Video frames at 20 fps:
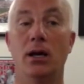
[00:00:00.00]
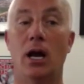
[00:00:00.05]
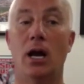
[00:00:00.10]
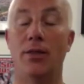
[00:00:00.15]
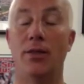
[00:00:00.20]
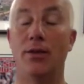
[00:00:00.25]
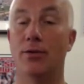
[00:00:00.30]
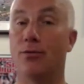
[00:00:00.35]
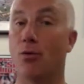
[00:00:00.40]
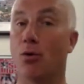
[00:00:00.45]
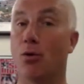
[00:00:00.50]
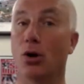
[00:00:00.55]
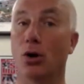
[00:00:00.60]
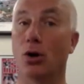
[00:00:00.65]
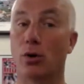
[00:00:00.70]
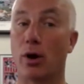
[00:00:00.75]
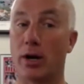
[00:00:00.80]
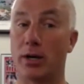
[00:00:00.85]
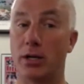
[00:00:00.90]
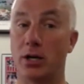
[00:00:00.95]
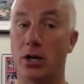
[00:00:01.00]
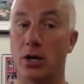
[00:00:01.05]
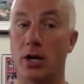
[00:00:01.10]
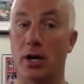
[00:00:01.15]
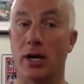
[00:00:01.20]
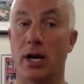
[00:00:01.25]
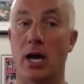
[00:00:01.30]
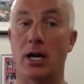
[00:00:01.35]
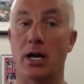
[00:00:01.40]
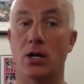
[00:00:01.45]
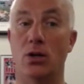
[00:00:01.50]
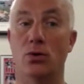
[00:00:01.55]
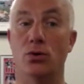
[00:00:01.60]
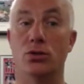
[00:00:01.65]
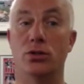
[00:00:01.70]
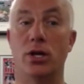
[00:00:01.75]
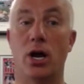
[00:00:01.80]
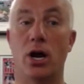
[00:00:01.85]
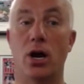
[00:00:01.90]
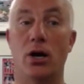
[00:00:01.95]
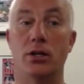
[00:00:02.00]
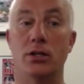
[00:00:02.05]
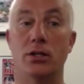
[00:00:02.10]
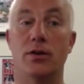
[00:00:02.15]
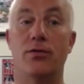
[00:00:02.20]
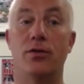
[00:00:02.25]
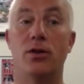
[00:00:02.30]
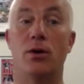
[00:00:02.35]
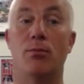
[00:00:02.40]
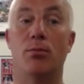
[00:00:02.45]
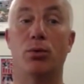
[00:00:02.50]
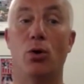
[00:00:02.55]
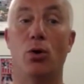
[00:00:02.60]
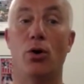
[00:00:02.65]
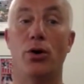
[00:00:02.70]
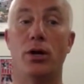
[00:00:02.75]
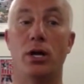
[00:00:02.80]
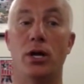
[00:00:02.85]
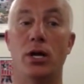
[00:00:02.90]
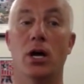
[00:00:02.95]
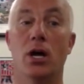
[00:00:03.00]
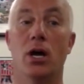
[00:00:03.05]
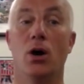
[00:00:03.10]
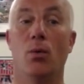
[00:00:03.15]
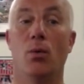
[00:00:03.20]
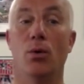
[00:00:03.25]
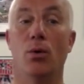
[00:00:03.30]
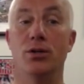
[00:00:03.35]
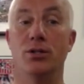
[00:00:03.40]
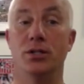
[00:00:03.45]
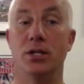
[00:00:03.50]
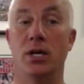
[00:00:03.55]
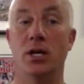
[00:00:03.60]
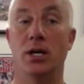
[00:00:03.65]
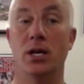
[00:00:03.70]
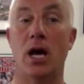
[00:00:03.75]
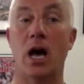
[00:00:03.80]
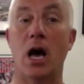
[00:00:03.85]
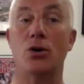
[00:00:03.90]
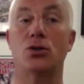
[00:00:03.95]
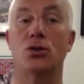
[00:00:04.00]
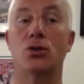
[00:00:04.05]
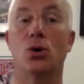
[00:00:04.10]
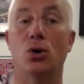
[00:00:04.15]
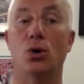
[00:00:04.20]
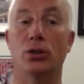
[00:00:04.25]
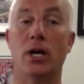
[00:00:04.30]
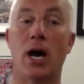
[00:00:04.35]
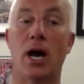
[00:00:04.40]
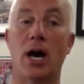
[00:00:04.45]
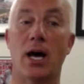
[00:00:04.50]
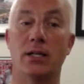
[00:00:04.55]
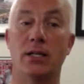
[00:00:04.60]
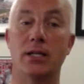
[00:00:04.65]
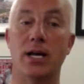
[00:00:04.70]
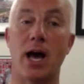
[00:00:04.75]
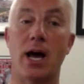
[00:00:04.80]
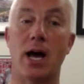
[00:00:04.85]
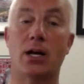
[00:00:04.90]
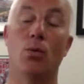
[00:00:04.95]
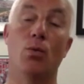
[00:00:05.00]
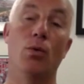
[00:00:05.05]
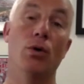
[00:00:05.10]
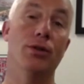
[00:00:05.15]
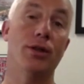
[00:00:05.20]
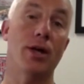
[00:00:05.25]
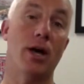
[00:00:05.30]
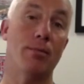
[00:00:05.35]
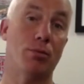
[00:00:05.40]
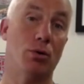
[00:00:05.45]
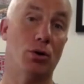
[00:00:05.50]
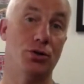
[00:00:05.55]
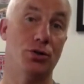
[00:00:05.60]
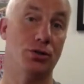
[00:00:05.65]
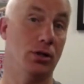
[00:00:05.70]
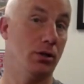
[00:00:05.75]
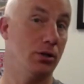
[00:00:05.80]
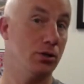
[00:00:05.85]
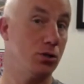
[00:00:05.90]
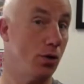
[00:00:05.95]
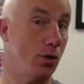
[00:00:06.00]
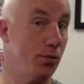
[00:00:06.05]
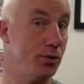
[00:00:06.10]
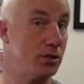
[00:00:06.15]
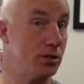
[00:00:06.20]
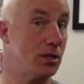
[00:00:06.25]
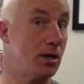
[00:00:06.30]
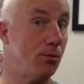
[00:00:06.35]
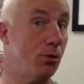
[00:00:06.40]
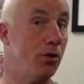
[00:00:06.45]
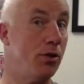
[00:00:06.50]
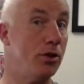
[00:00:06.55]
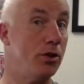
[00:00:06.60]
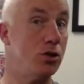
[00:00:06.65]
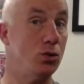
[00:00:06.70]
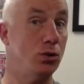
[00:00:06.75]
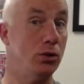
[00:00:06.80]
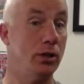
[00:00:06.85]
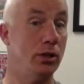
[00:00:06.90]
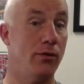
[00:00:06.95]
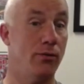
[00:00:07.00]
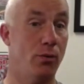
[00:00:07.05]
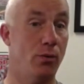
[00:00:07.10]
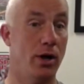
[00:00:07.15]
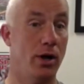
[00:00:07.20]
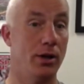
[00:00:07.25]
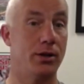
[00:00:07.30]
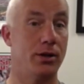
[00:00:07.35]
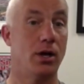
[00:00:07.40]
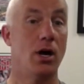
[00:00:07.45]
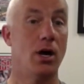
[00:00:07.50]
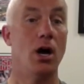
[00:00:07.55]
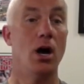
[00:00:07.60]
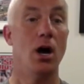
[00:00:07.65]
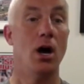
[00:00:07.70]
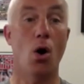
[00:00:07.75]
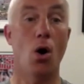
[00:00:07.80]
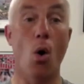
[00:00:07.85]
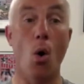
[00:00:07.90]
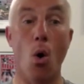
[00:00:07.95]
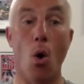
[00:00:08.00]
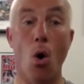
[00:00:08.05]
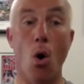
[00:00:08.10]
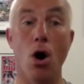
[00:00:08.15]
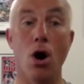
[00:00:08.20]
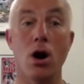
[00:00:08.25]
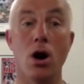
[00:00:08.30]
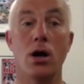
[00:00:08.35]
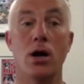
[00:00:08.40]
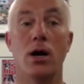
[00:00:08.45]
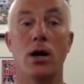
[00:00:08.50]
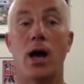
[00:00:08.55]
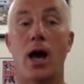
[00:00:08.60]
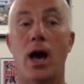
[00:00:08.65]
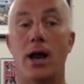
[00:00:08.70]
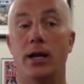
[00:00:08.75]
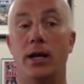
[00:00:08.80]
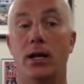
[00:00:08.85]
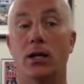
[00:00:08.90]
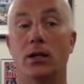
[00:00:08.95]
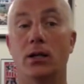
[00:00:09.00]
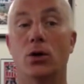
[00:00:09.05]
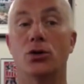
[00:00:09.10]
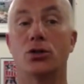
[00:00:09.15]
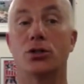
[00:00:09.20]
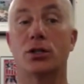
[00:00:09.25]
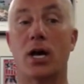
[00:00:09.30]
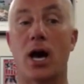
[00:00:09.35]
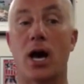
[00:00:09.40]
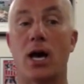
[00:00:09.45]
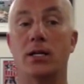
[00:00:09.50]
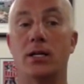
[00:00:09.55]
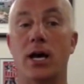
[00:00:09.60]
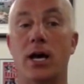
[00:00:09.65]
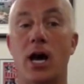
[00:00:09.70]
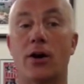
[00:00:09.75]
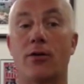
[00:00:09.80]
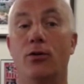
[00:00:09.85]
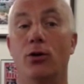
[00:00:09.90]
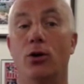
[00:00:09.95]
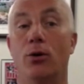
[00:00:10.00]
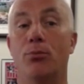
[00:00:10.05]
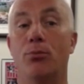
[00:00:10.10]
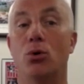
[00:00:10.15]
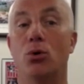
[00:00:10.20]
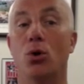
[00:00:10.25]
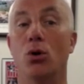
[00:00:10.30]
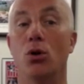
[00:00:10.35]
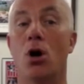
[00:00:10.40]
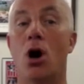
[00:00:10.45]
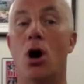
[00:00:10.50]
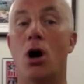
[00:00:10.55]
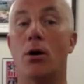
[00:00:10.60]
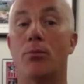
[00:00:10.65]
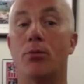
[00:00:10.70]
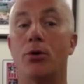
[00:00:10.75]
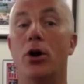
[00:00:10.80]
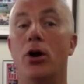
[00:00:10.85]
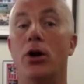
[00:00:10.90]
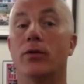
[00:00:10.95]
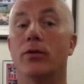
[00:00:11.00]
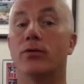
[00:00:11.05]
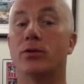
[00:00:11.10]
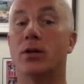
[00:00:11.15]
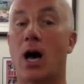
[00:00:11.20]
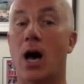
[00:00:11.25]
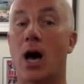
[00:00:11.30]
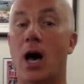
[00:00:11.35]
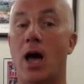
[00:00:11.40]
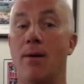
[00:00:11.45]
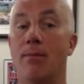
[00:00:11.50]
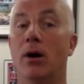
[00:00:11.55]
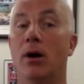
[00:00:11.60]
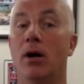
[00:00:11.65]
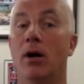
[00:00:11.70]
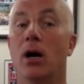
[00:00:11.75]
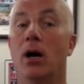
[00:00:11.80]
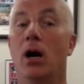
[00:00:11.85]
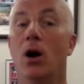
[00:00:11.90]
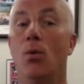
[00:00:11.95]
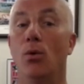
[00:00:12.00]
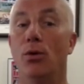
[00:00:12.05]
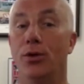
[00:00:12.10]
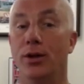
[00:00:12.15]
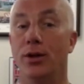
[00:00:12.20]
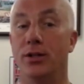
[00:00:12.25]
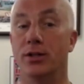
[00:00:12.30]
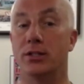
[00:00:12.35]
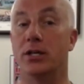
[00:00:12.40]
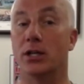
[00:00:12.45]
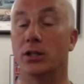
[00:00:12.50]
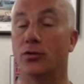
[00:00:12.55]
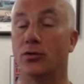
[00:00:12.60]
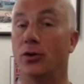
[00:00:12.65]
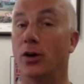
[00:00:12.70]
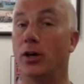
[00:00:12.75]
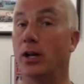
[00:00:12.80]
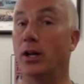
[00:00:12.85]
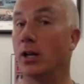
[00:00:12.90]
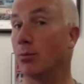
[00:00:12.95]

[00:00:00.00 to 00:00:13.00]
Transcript: And the 4 criteria again used there is if the employee was in household contact with that person. So if it's someone that you live with, or had a close contact for a prolonged period of time, within 6 feet.